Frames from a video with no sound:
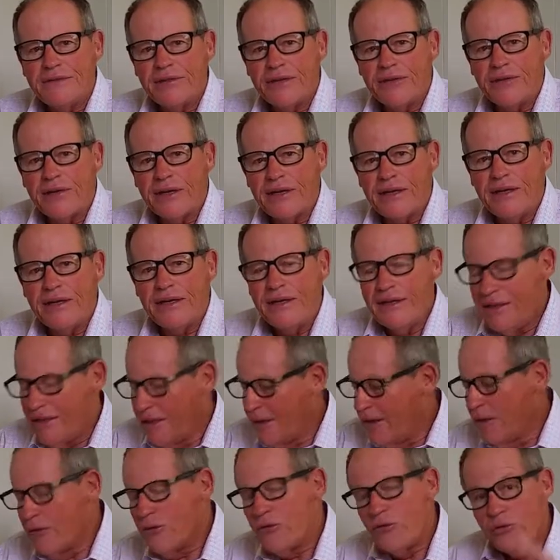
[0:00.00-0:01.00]
Okay?
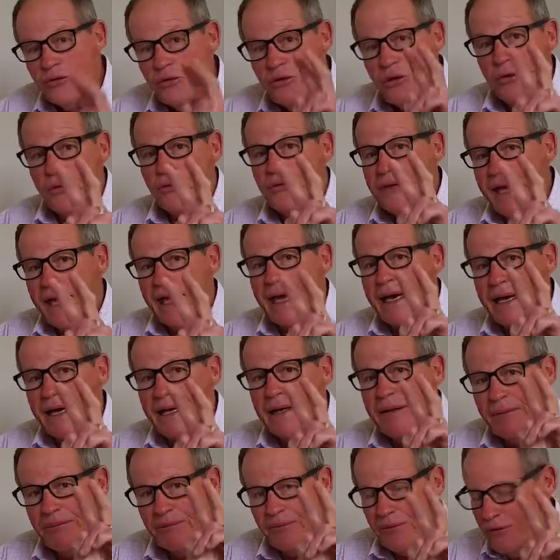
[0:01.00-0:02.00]
Two
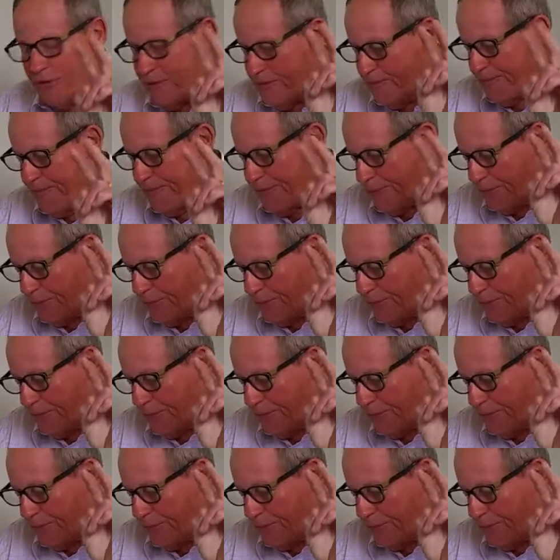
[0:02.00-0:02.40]
times